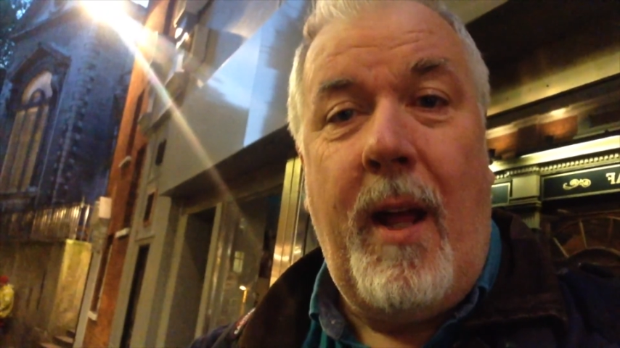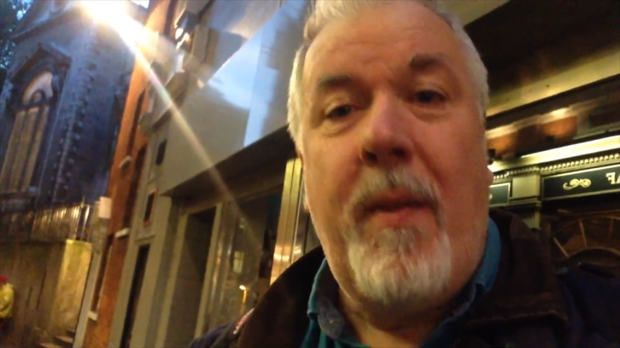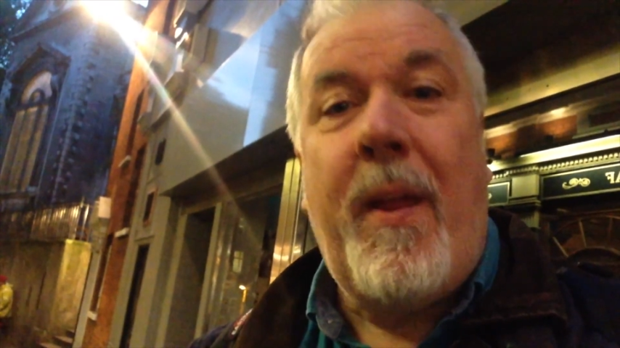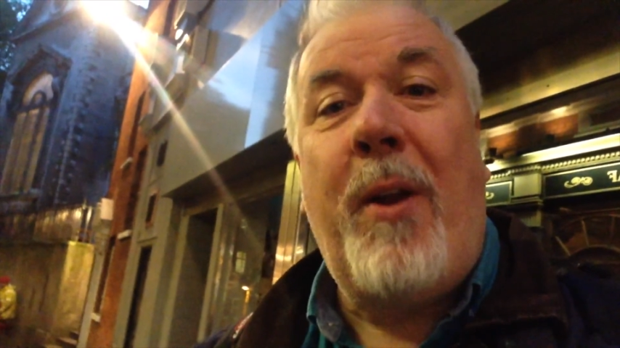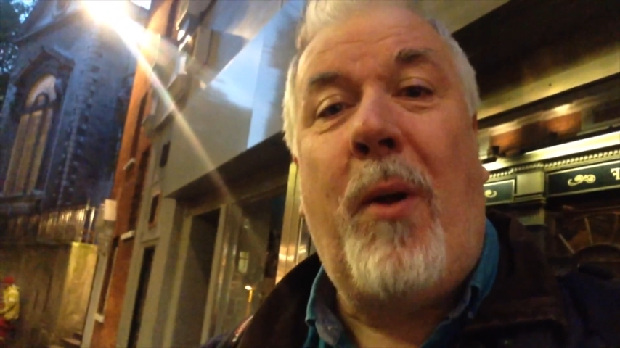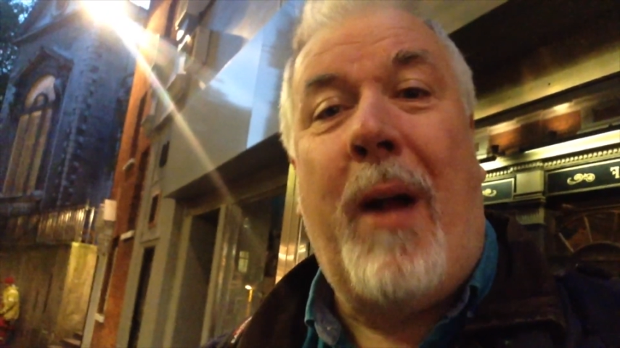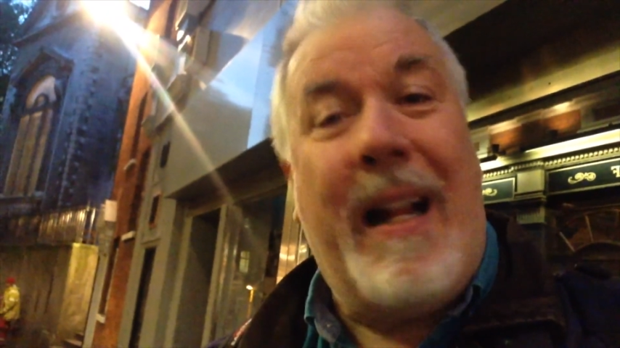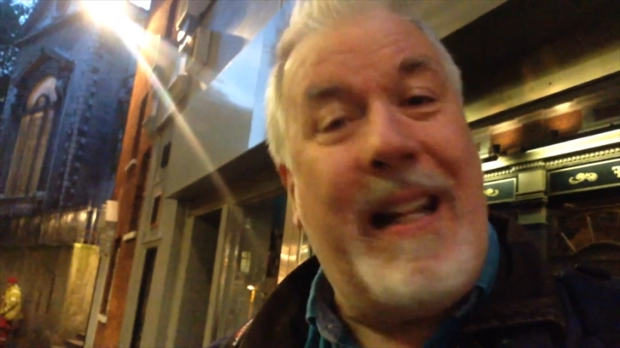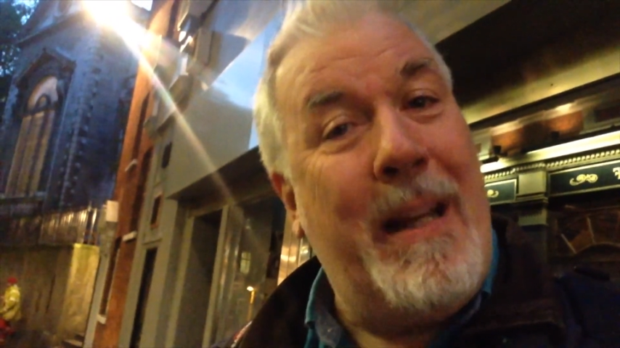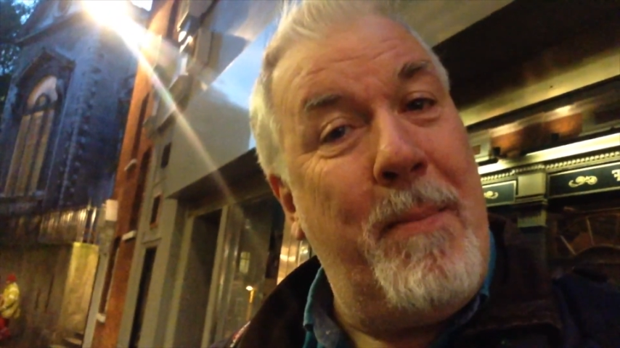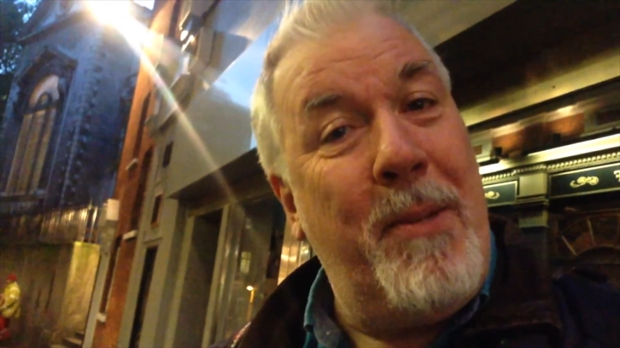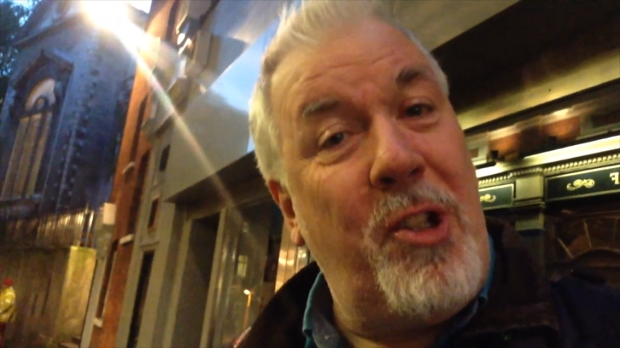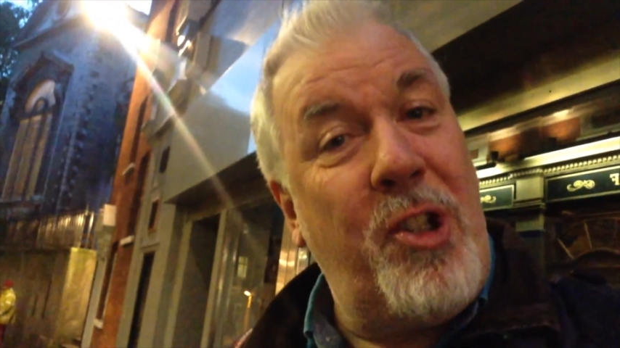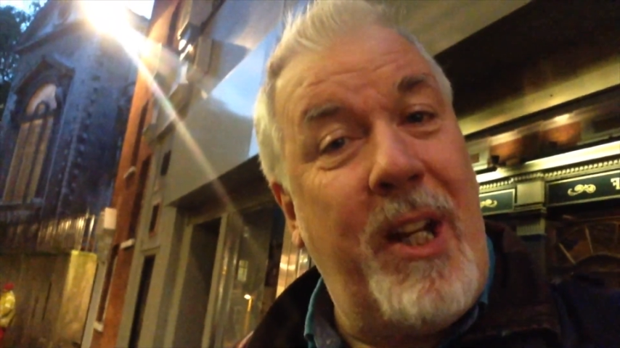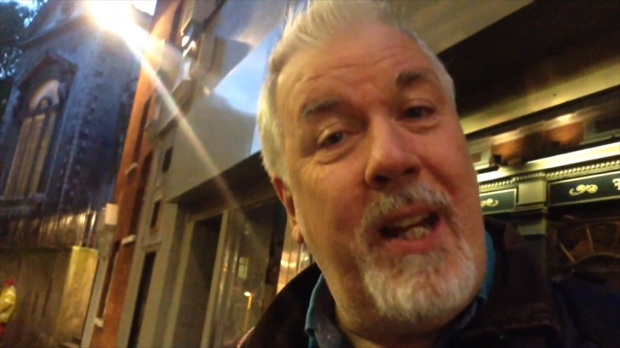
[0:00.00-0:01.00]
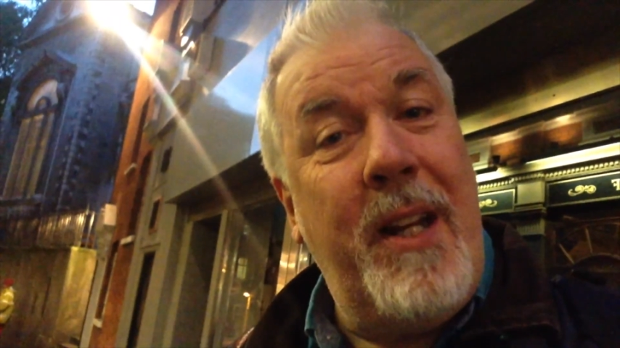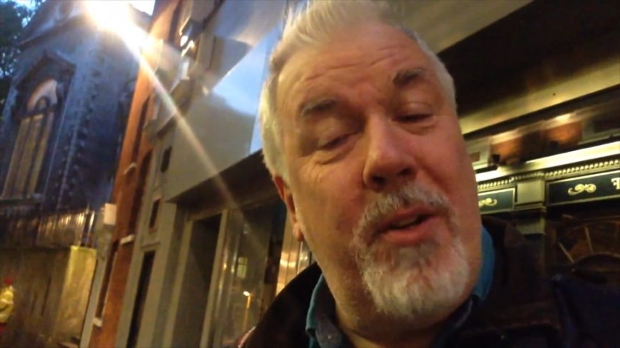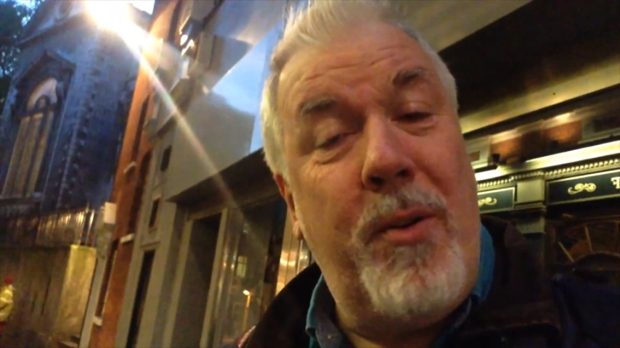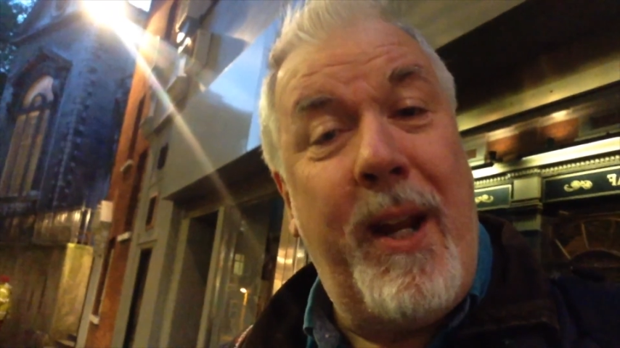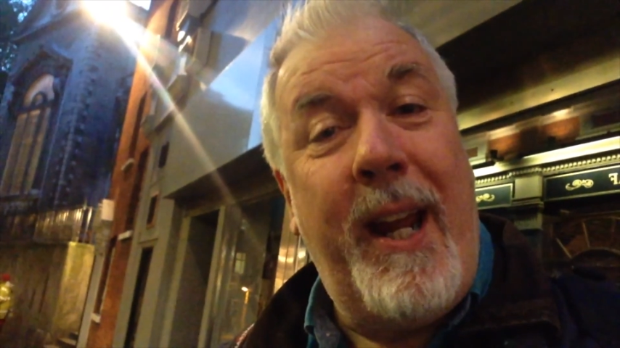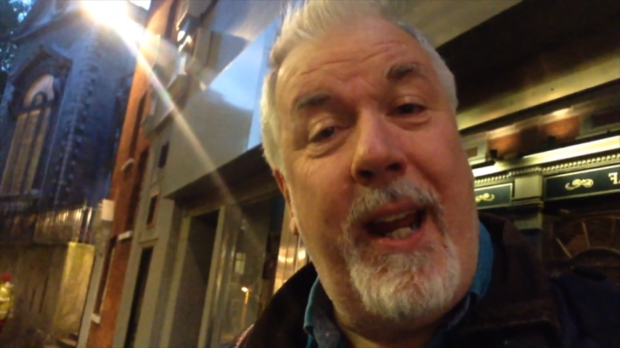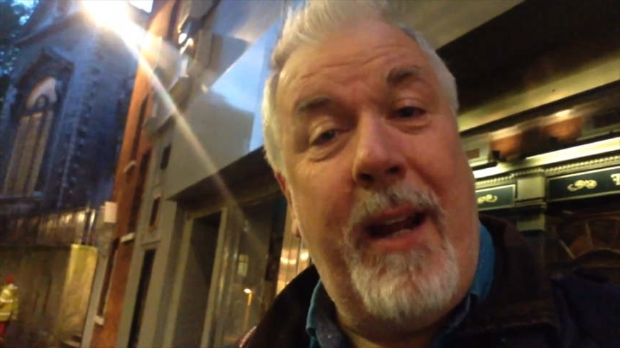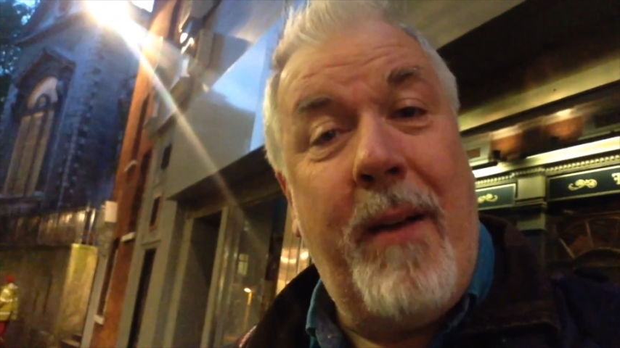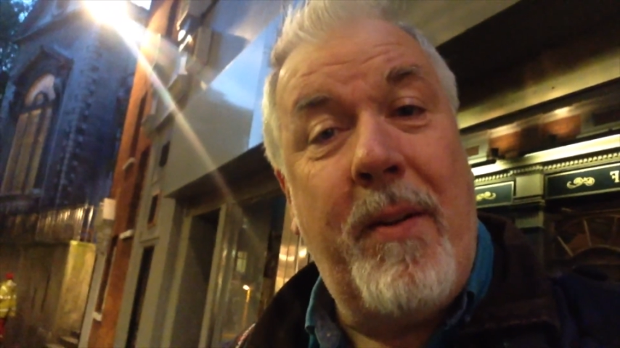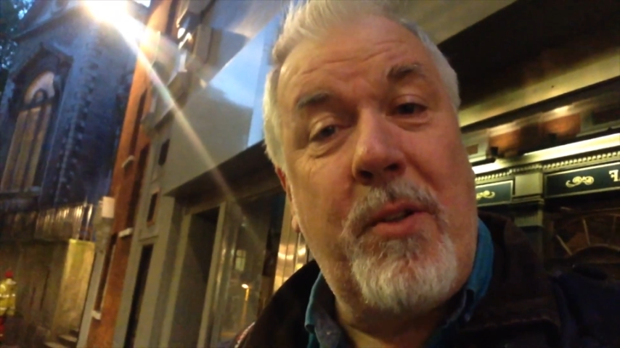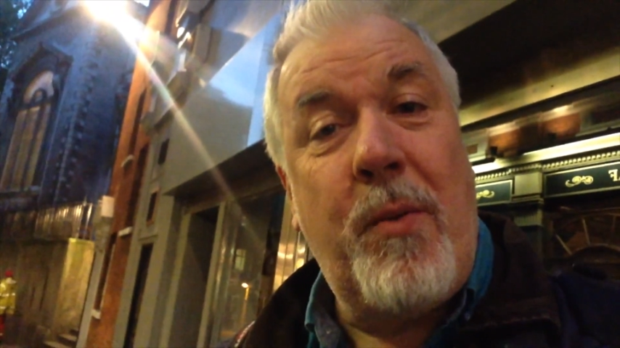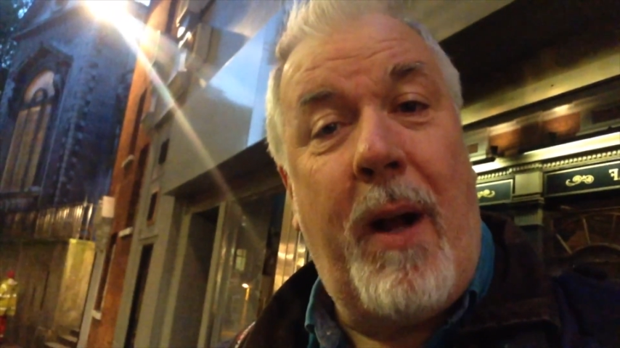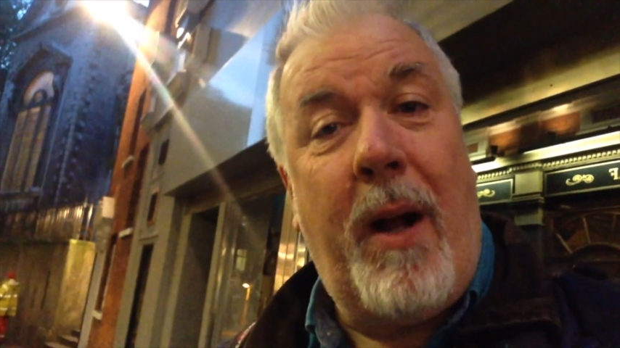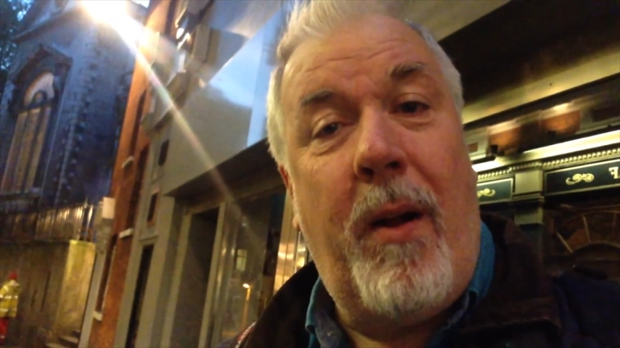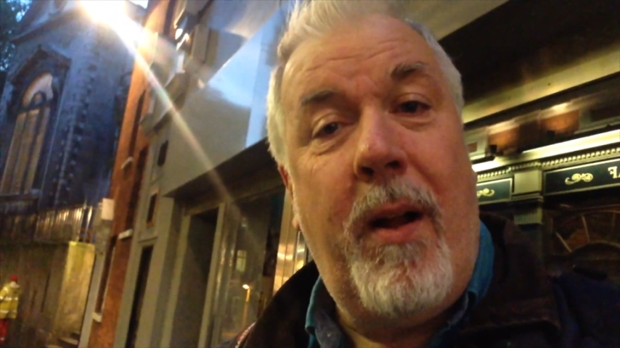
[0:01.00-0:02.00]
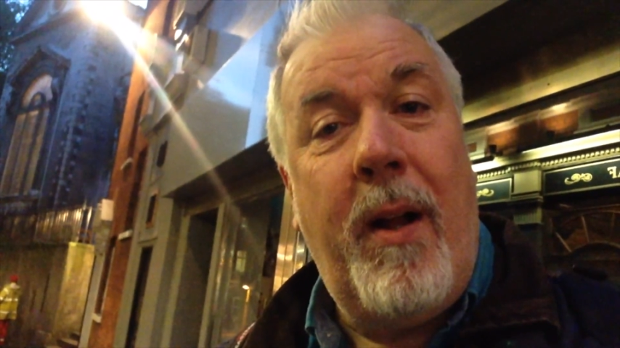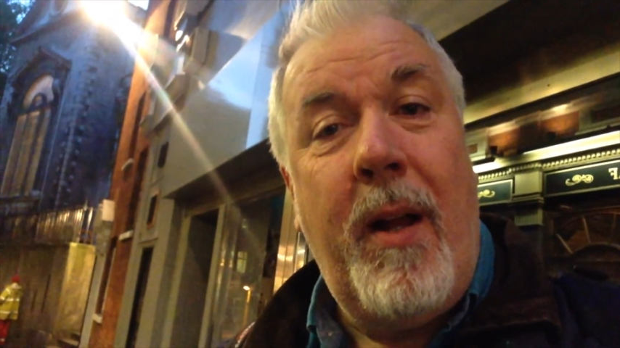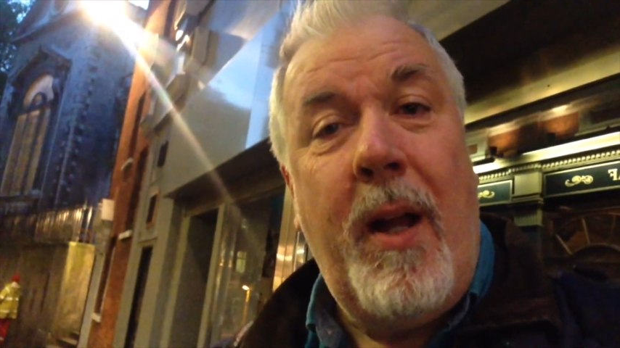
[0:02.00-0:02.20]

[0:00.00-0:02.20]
They all had their machinery here as well.